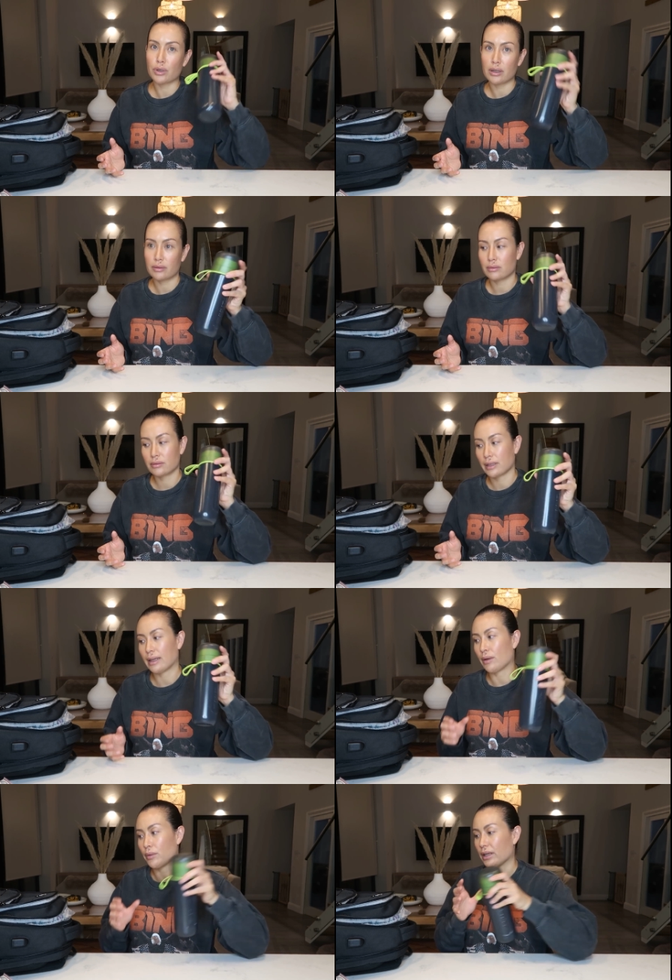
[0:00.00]
water,
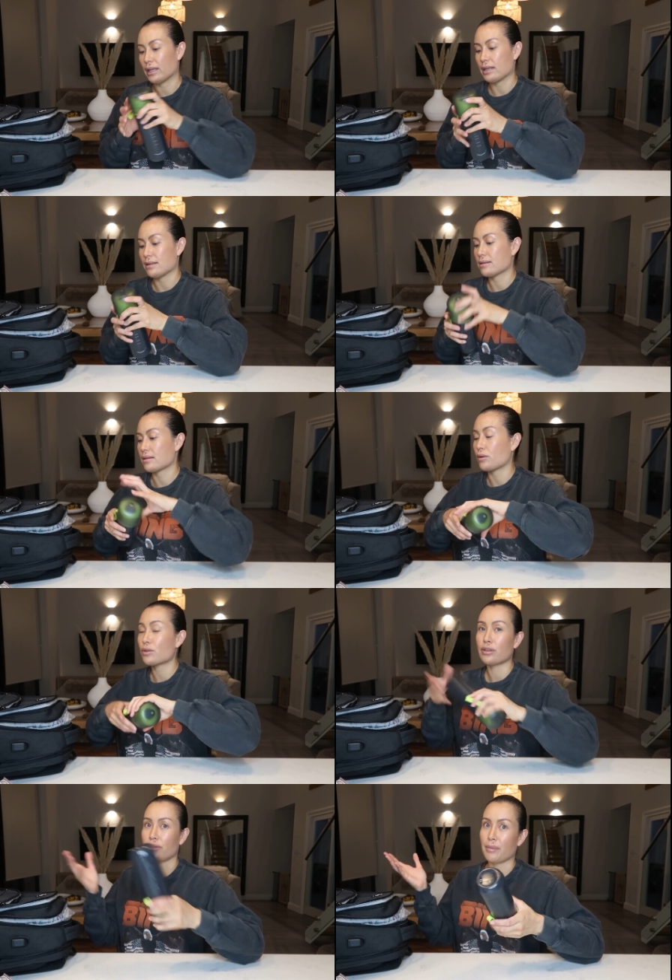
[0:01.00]
get one of these.
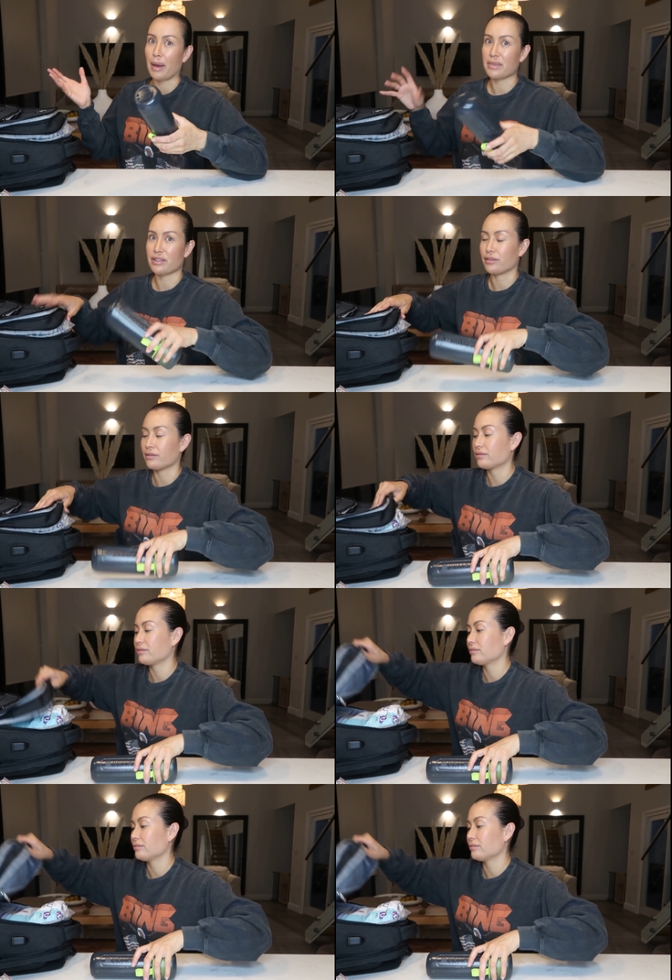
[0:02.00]
Also from Amazon.